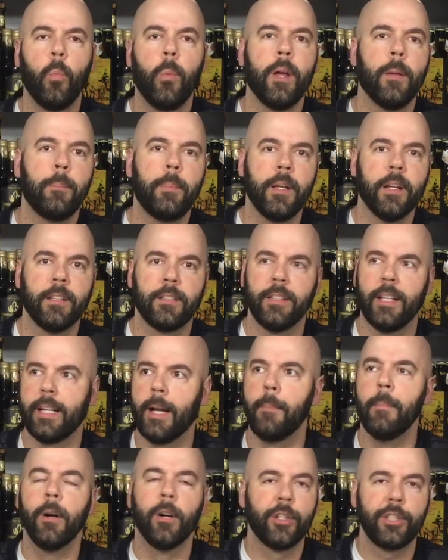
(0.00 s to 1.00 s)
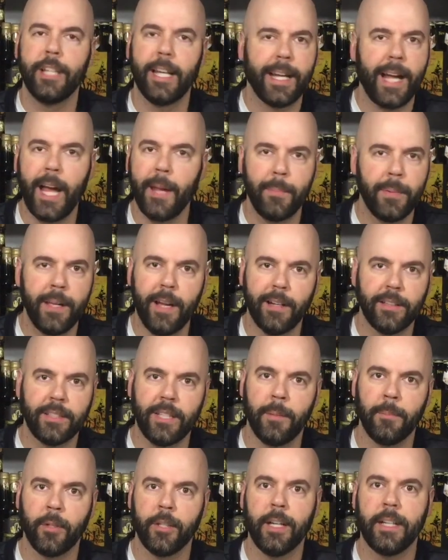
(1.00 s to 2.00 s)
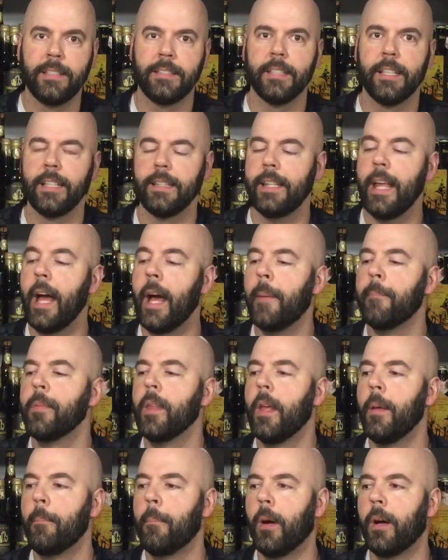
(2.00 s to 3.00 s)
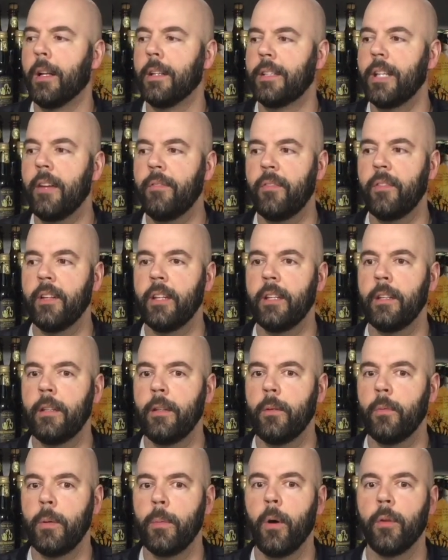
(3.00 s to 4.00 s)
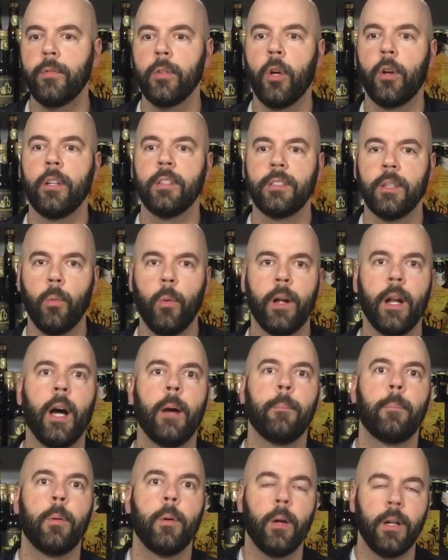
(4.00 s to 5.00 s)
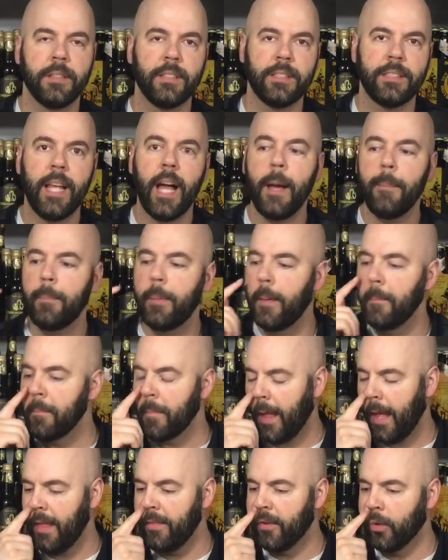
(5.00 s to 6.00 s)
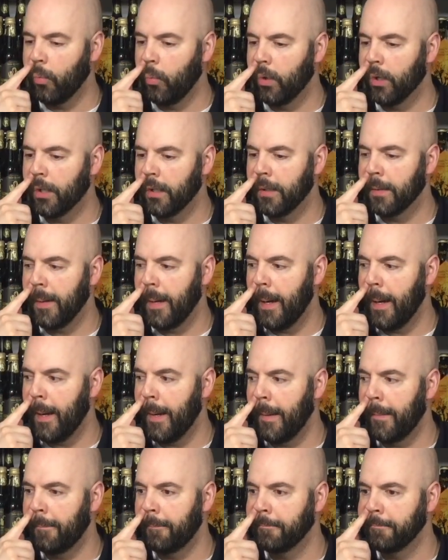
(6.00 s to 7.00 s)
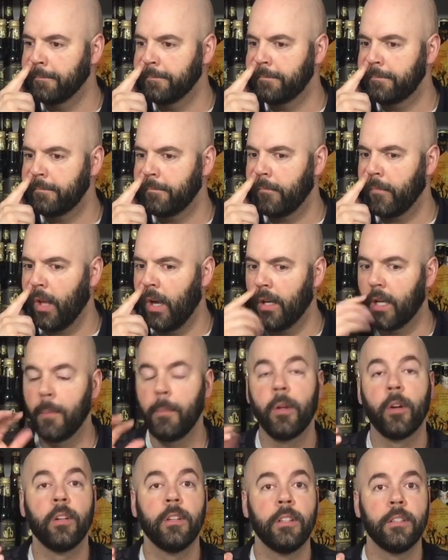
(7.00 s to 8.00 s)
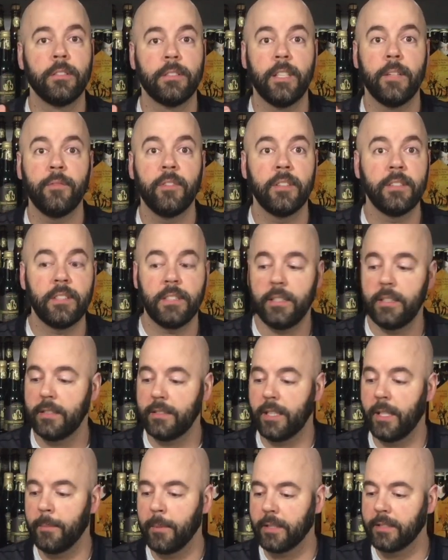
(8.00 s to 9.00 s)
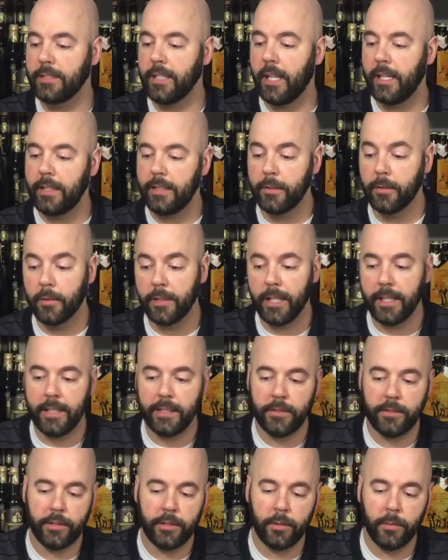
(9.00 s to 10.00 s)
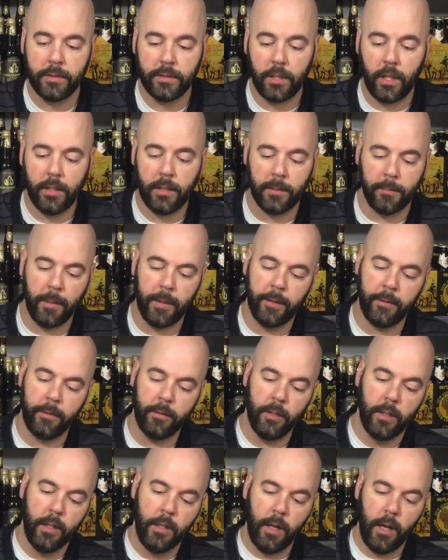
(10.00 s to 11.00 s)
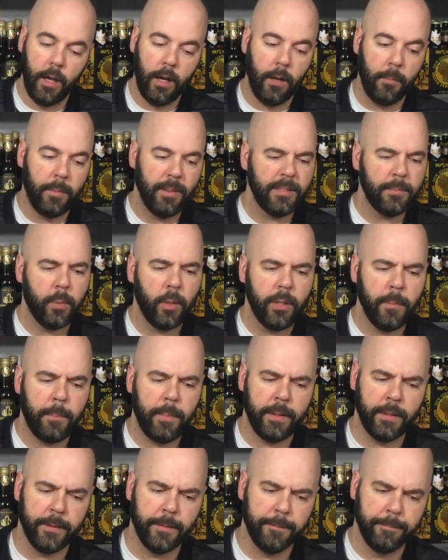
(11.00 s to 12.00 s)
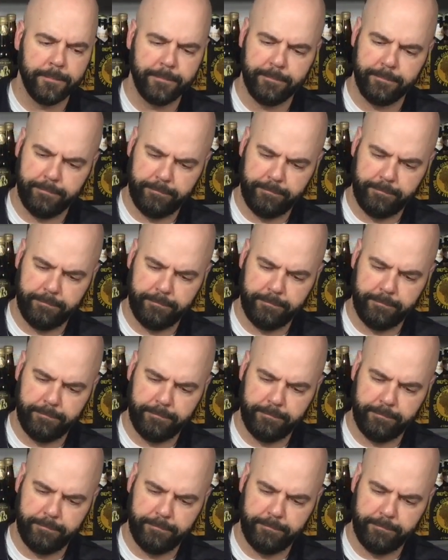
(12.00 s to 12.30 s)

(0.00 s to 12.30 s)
whipped beer to like a milkshake IPA or something crazy like that, but it definitely, we both noticed it went up a step, and there were a couple other little differences that I'm excited to get into and talk about, but let's pour the beer.